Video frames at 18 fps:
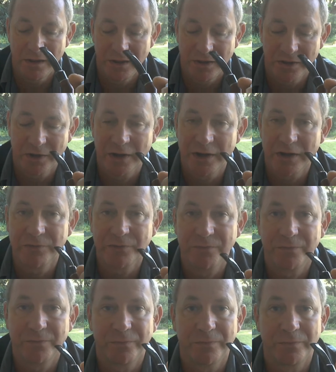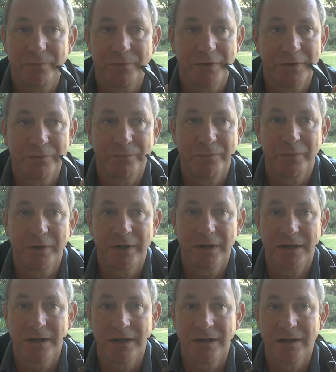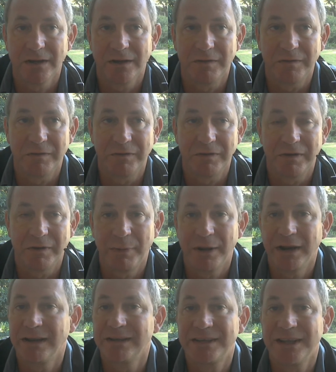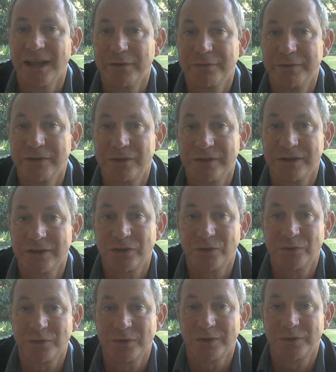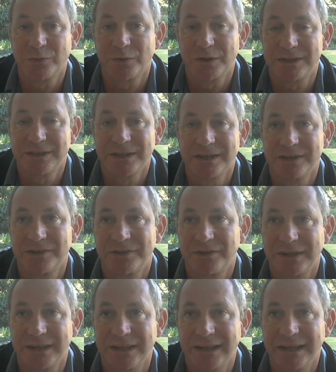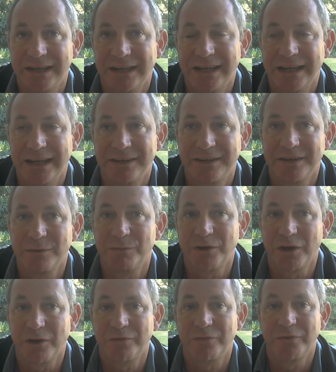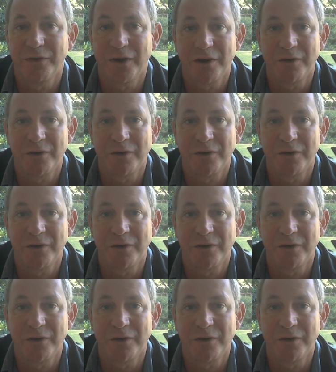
You know, if a balanced life is what's necessary in terms of